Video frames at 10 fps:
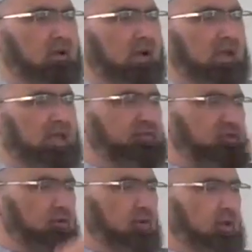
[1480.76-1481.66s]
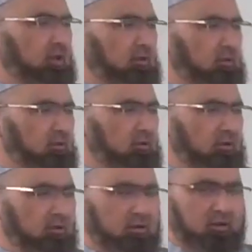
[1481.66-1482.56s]
a gift store here,
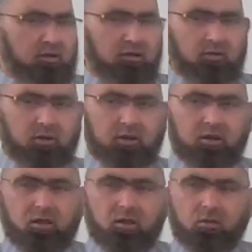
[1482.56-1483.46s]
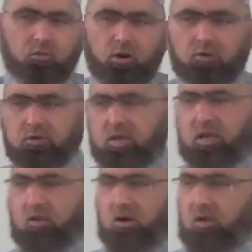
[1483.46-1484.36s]
right? What do they,
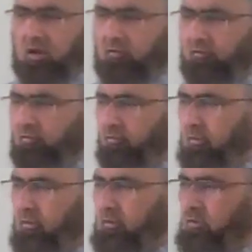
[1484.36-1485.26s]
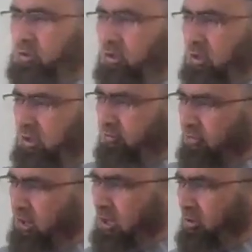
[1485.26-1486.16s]
in order to
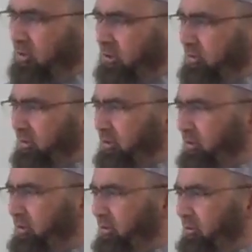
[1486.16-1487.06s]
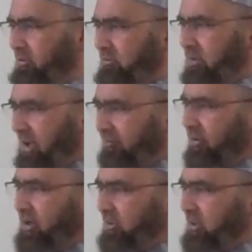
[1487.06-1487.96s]
feel you
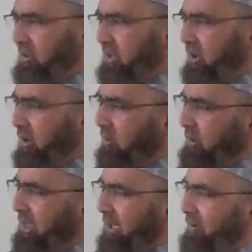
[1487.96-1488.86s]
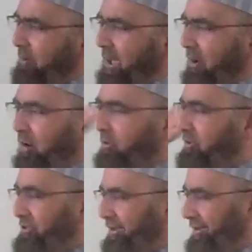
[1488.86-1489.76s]
comfortable, they always have a background music.